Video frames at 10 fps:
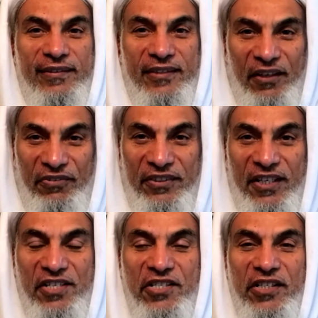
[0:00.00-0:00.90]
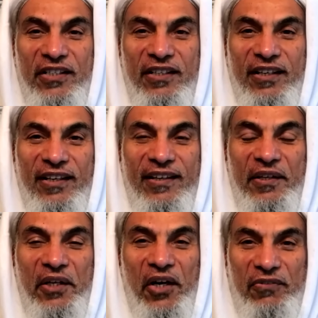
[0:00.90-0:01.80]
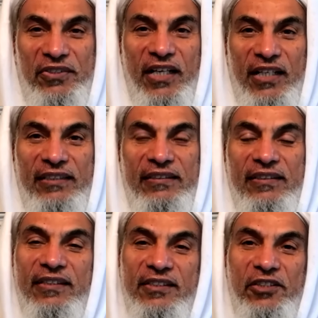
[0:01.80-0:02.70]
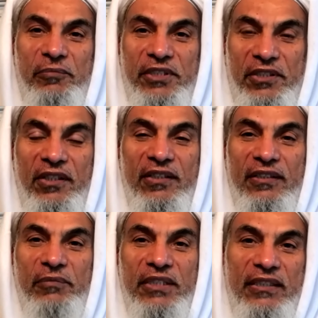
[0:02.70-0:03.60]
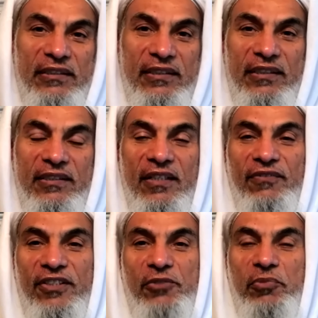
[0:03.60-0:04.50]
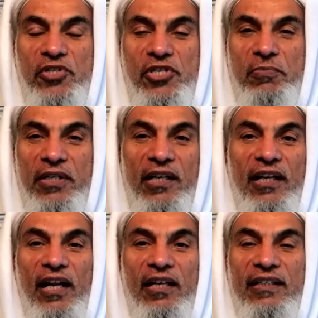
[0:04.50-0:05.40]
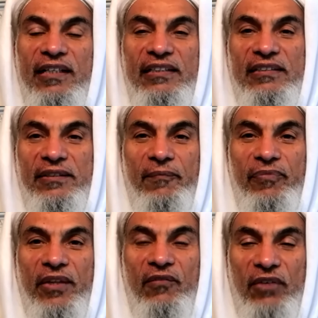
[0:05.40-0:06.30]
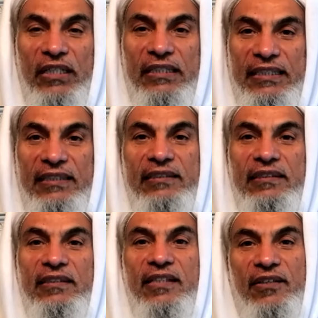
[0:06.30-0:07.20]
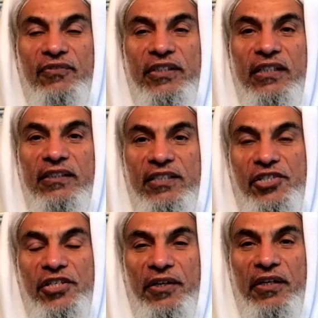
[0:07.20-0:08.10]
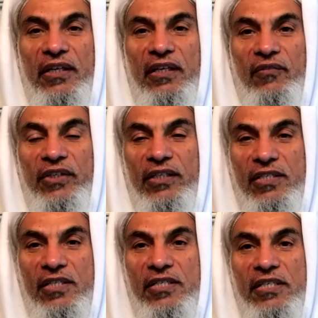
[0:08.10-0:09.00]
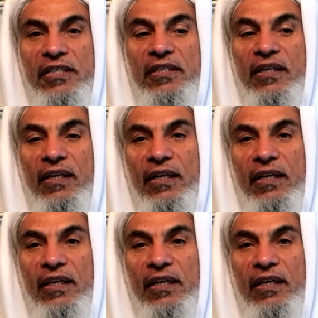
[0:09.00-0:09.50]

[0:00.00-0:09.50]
Definition of science needs to be taught, because this is our first principle, al-had. What is it that we are teaching? We are teaching